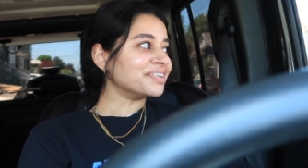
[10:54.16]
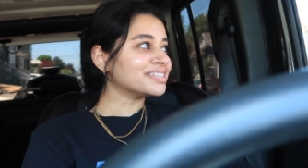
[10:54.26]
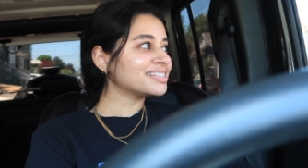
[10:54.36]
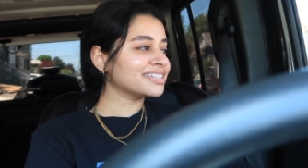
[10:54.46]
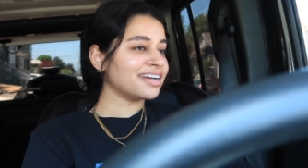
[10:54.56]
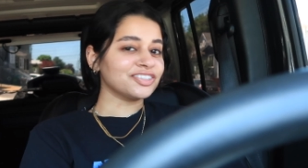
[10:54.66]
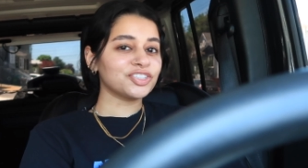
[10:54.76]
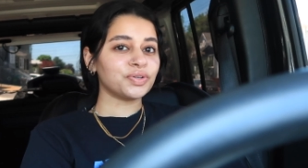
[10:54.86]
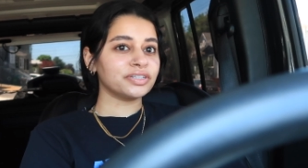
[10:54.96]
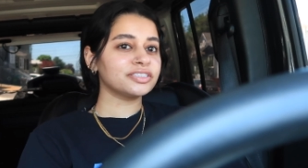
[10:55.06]
honestly, I
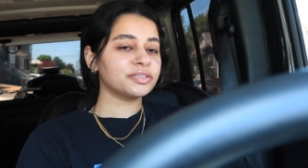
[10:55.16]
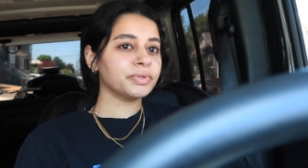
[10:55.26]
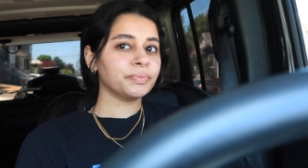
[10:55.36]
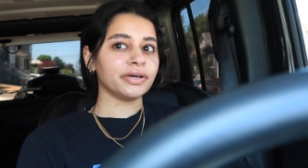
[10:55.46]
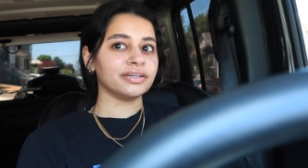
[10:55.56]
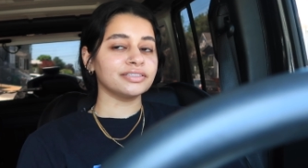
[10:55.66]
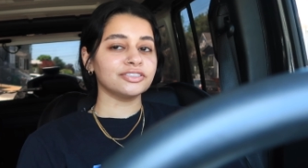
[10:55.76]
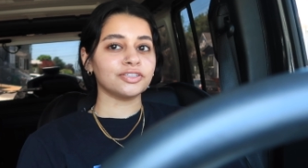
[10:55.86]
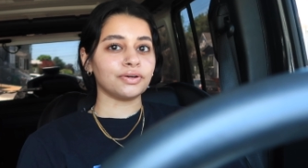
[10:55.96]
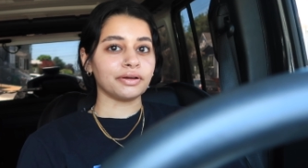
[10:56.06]
just wanted to be petty.
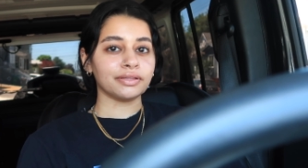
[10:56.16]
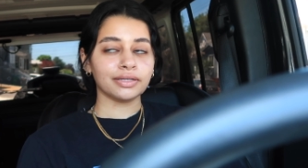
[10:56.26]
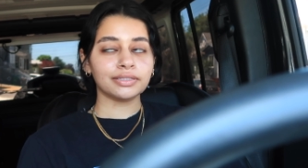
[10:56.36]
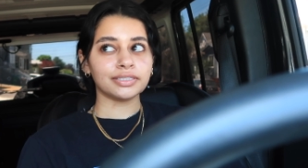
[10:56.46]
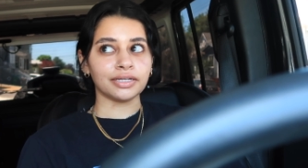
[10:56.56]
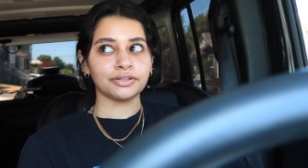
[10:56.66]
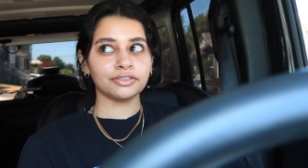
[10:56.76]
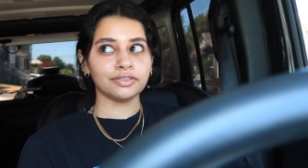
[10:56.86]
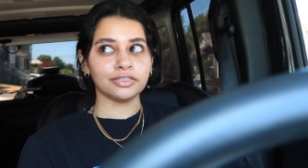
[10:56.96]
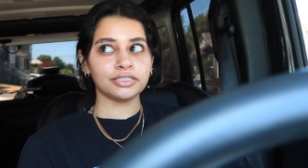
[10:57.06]
So I like sent her
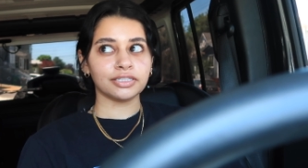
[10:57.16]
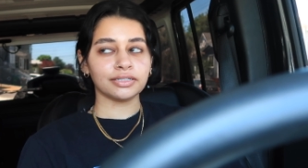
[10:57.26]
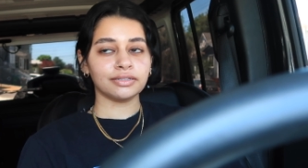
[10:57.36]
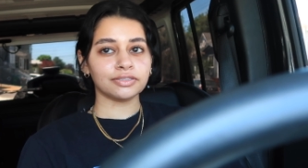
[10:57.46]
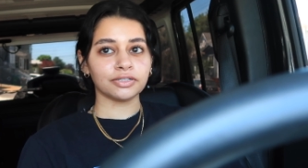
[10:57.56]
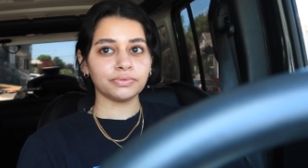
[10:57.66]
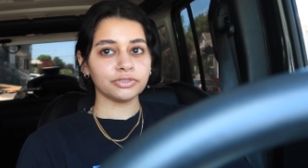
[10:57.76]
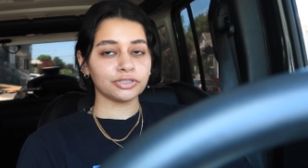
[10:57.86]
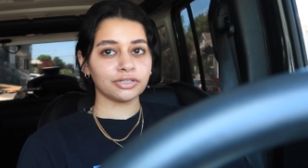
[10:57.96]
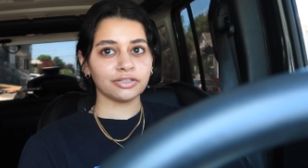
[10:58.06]
the listing. I was like, well,
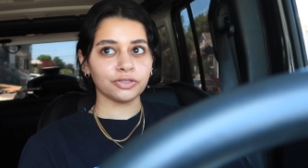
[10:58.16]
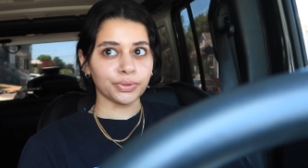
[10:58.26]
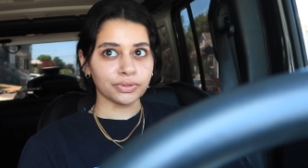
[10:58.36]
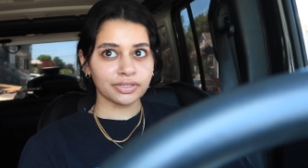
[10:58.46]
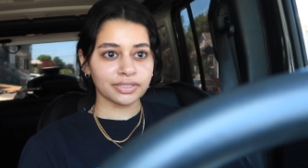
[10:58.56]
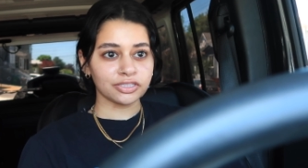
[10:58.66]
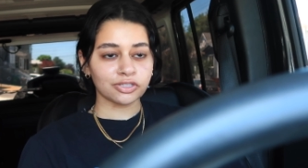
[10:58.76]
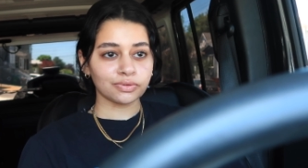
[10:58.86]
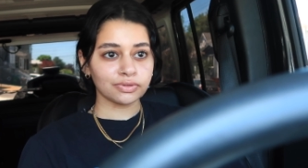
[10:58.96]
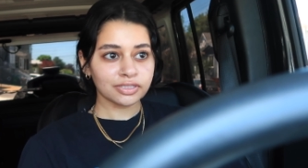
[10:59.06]
you could have lowered it and
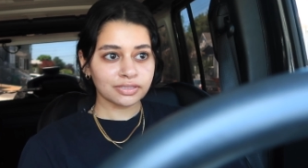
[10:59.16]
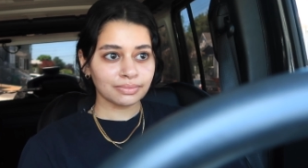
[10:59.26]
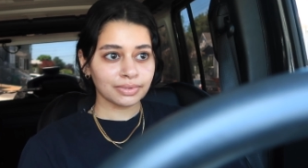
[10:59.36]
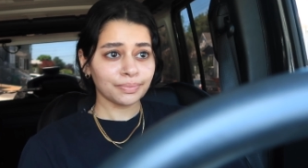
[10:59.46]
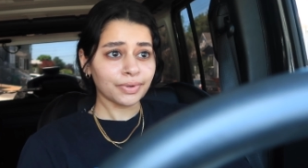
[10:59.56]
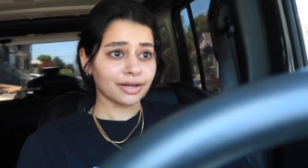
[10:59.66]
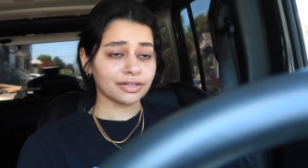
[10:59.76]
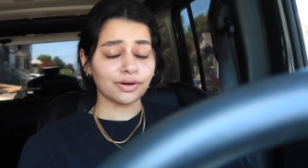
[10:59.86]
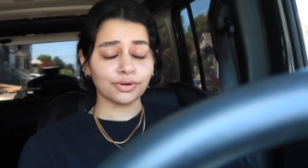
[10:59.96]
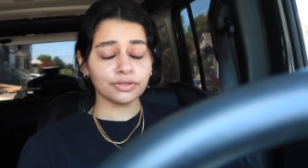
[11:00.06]
sold it to me, but I
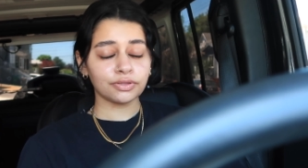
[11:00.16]
got all